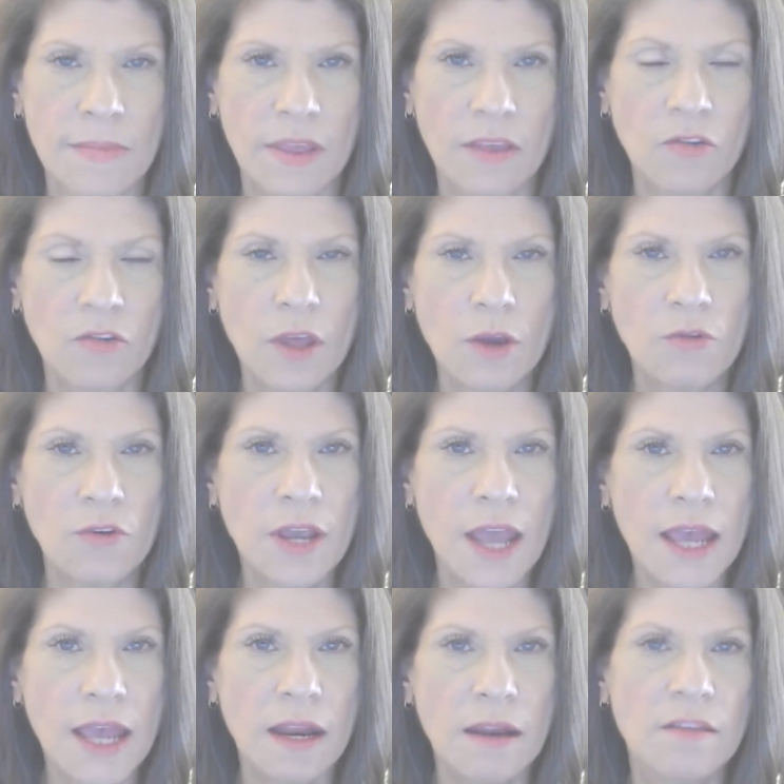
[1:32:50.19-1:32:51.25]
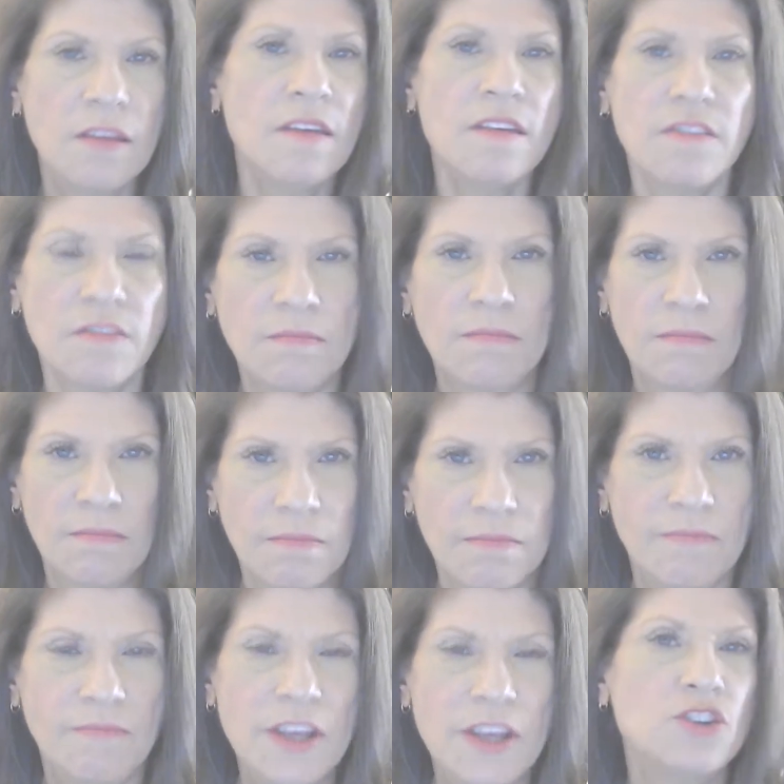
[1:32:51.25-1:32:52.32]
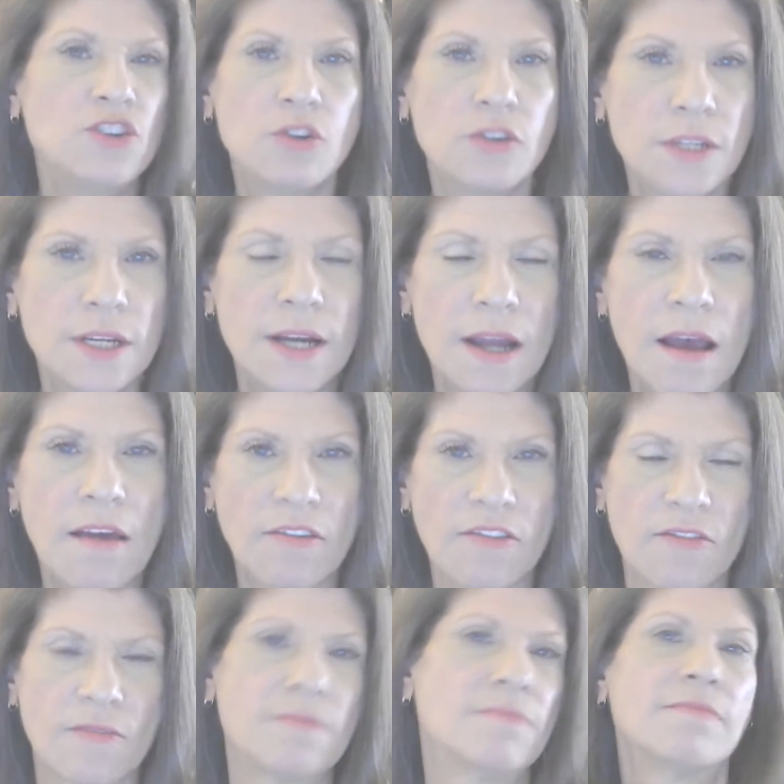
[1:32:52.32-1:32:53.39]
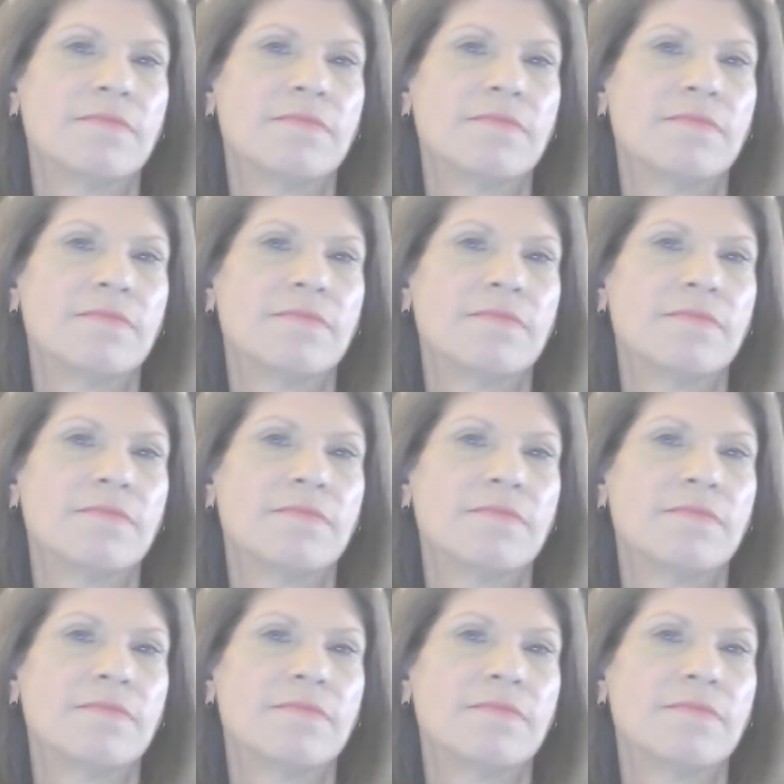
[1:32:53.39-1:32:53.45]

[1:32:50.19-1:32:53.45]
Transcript: And so they created these features in us